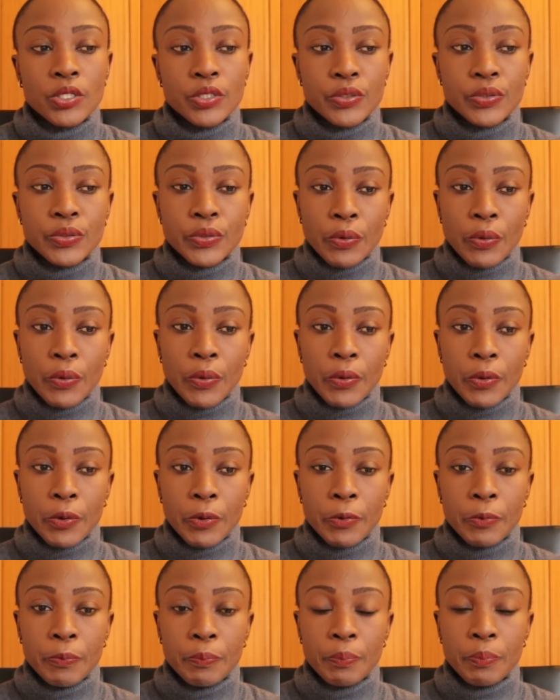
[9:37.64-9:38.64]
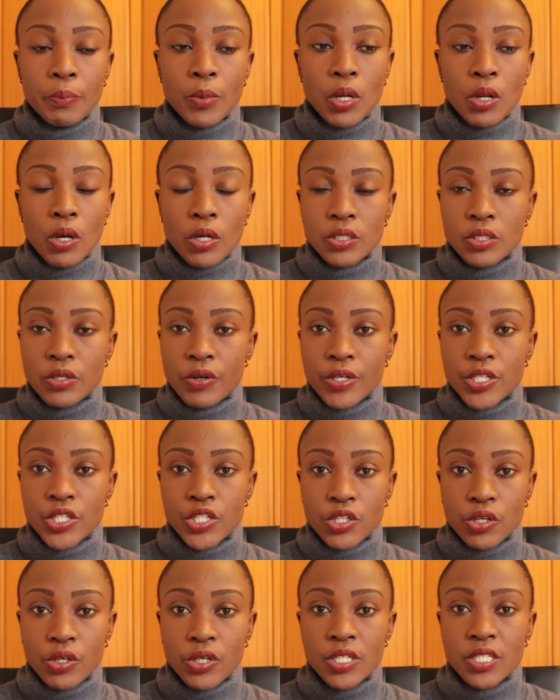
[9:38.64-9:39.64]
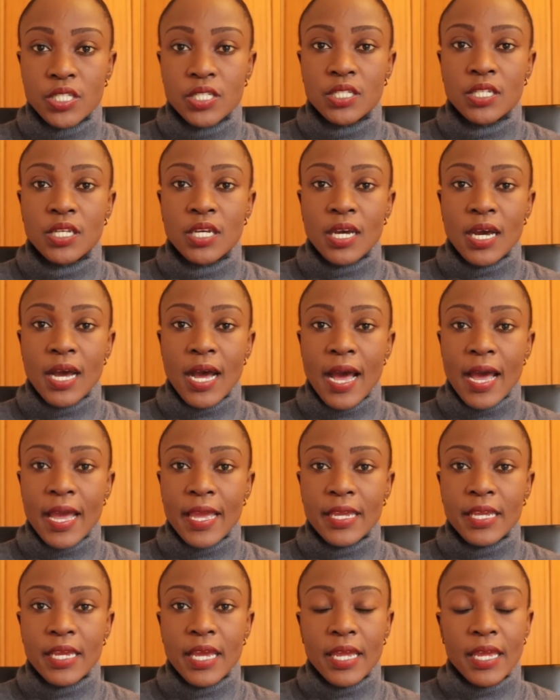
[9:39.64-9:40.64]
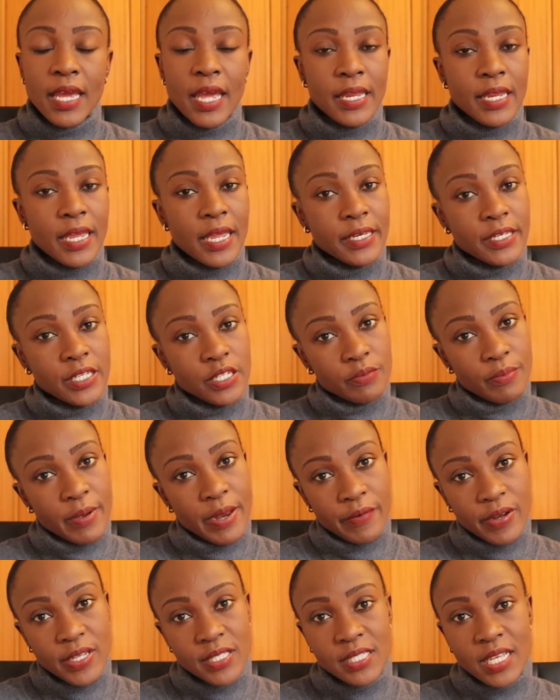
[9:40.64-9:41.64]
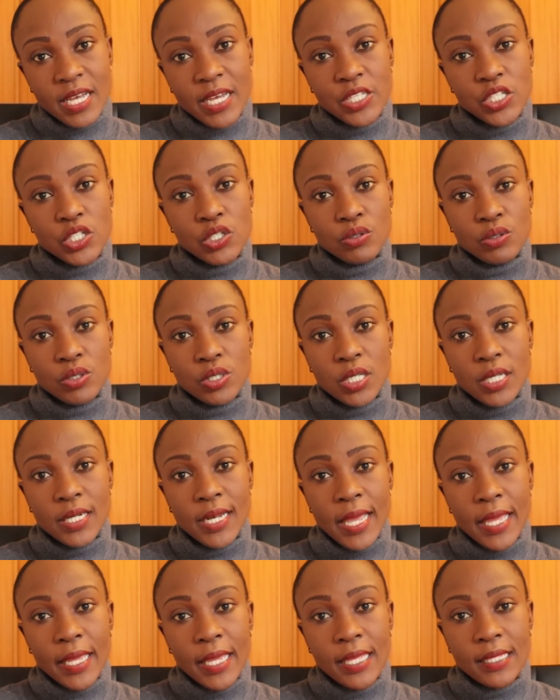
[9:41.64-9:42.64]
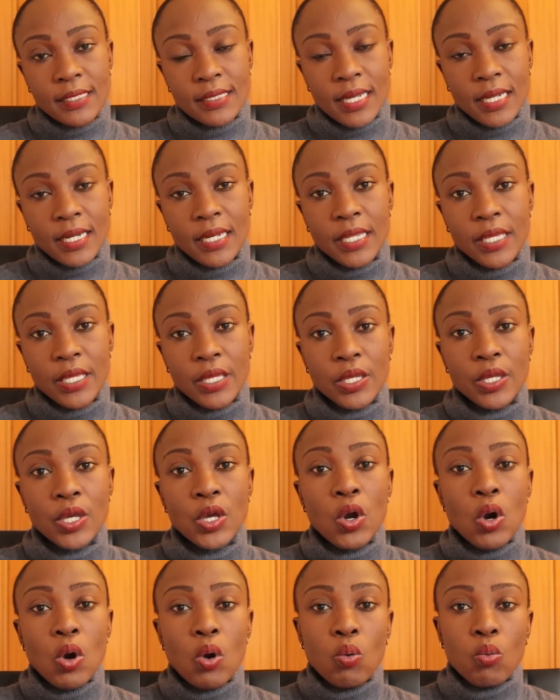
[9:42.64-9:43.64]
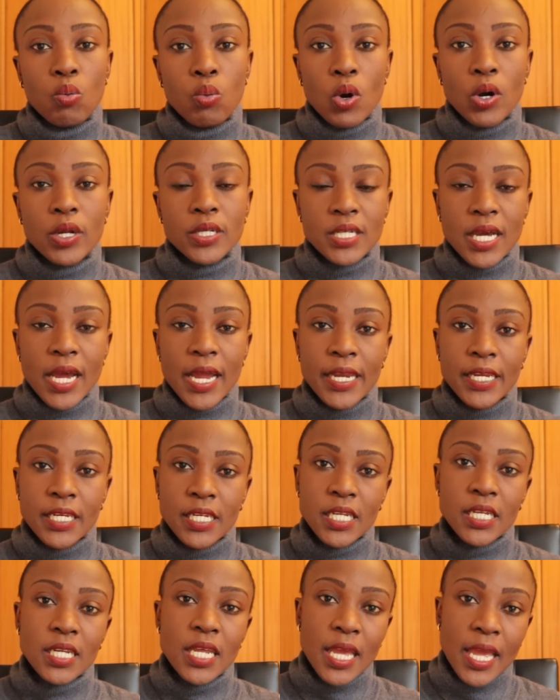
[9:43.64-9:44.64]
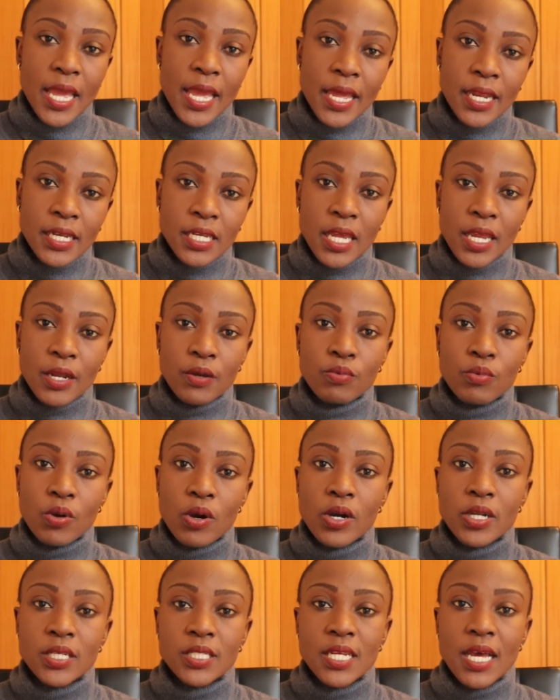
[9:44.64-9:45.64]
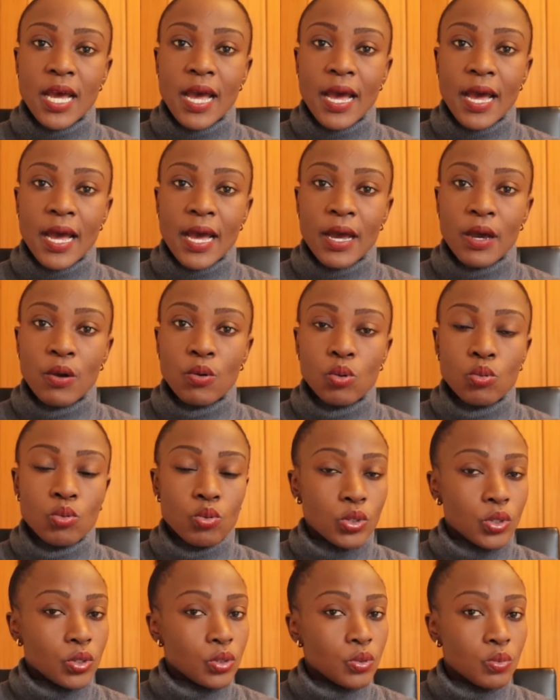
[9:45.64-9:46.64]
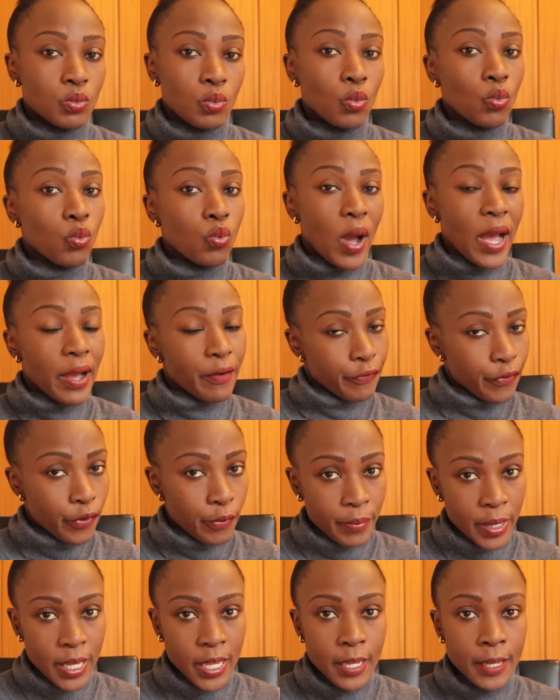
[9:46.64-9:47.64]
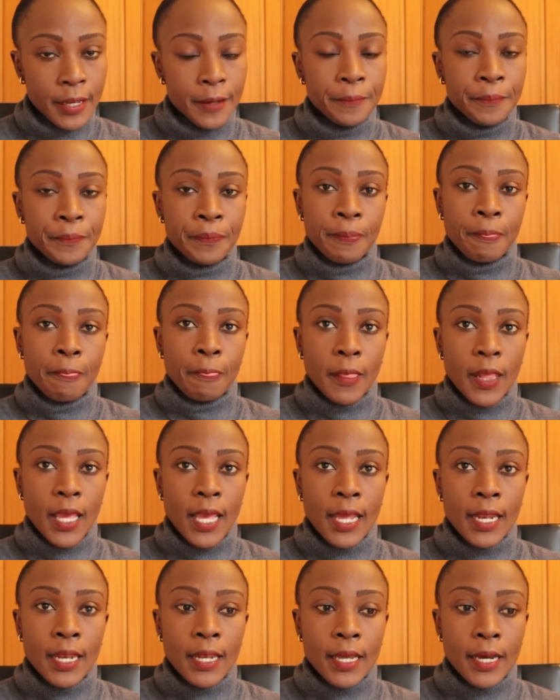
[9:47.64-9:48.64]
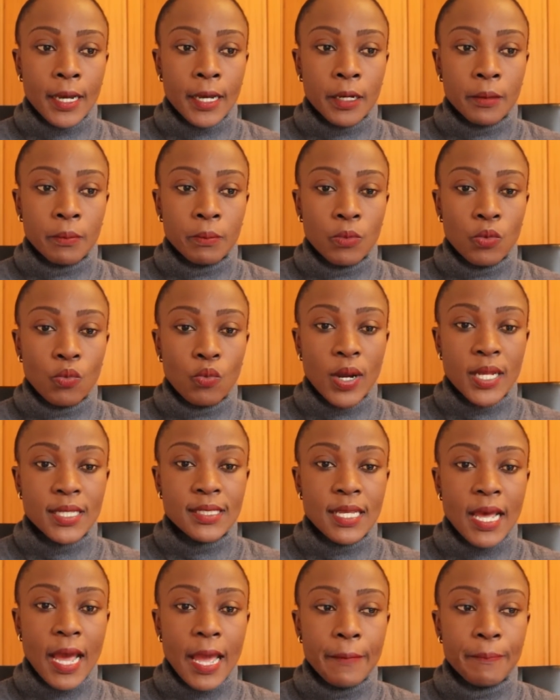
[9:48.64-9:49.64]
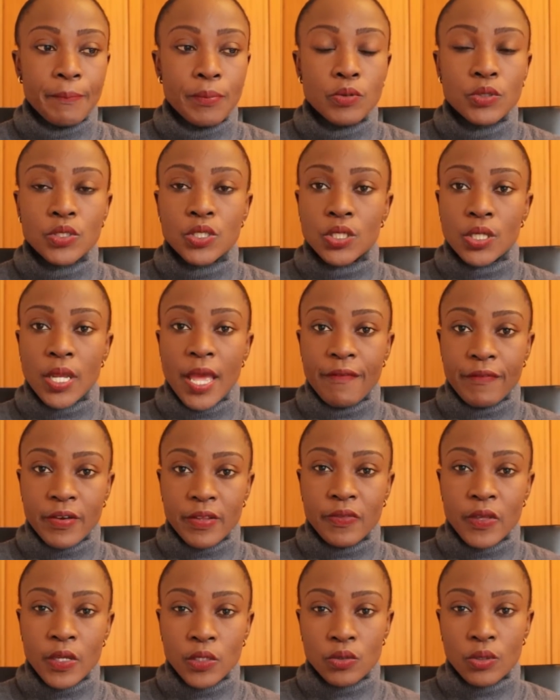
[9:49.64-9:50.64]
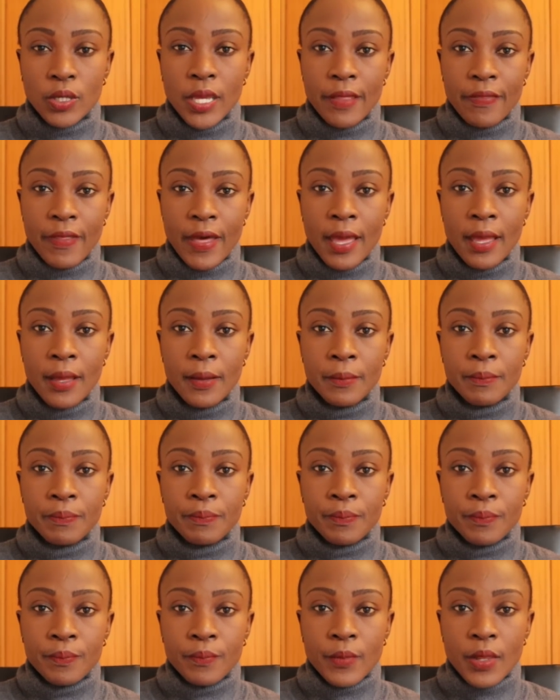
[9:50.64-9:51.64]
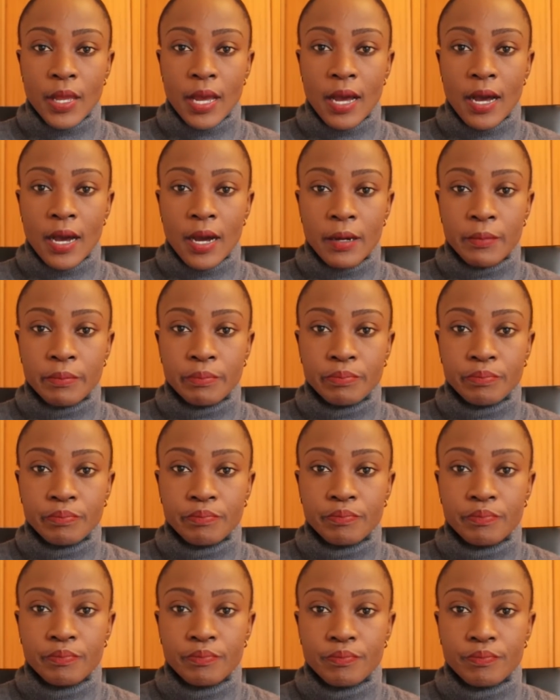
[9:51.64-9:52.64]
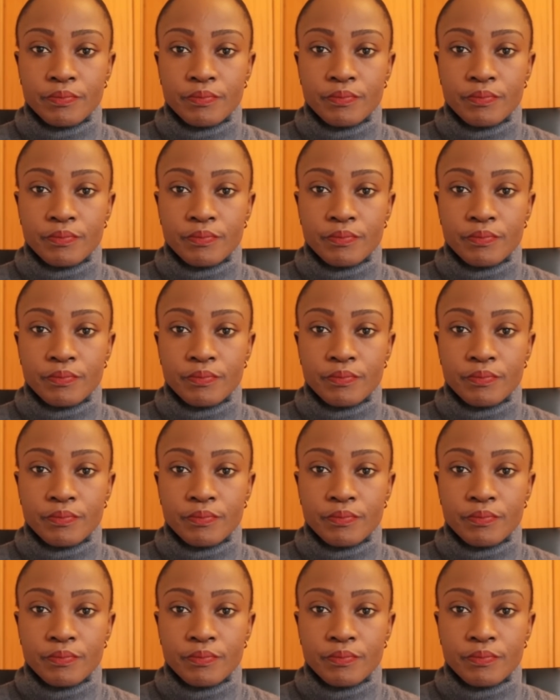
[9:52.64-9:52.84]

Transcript: So long story short, I, I, I, did my research to see like exactly what I needed and what uh, would work for me and um, once I put everything together um,